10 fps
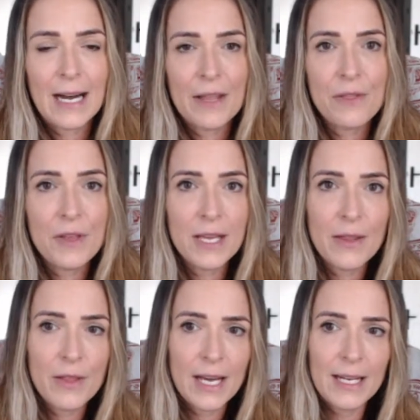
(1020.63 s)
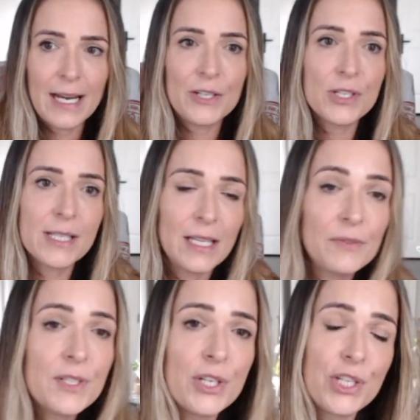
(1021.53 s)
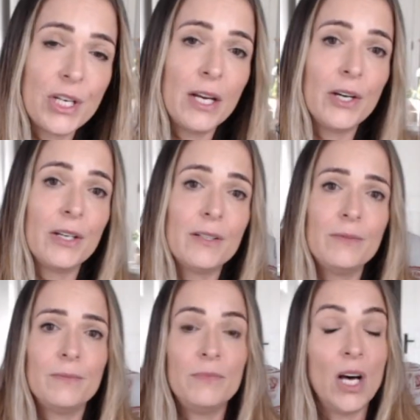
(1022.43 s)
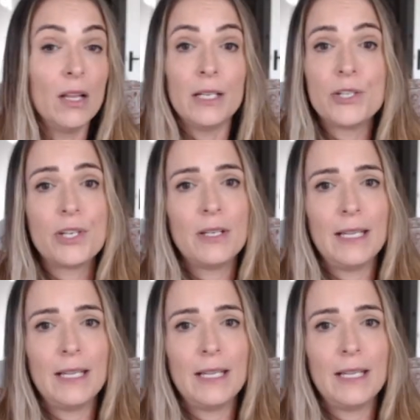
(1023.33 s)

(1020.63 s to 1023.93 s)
think that I just love to share knowledge.